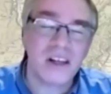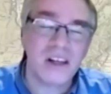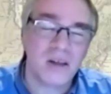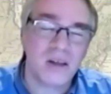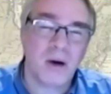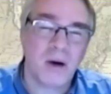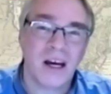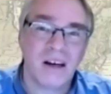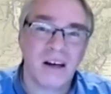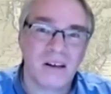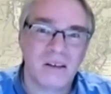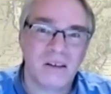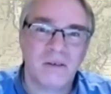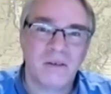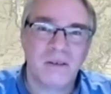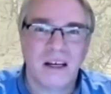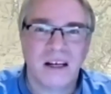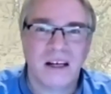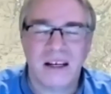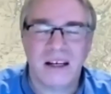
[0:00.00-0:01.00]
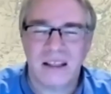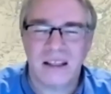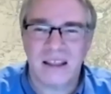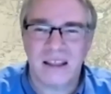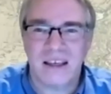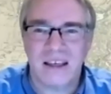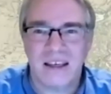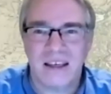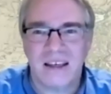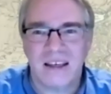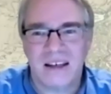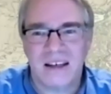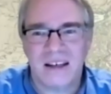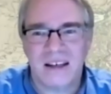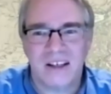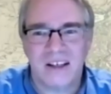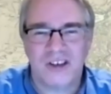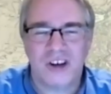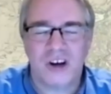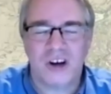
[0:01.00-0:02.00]
As I mentioned in the bio,
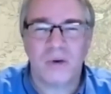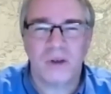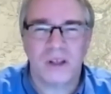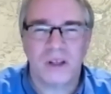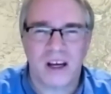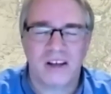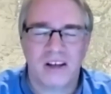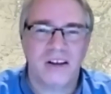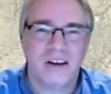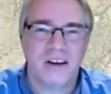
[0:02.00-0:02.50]
the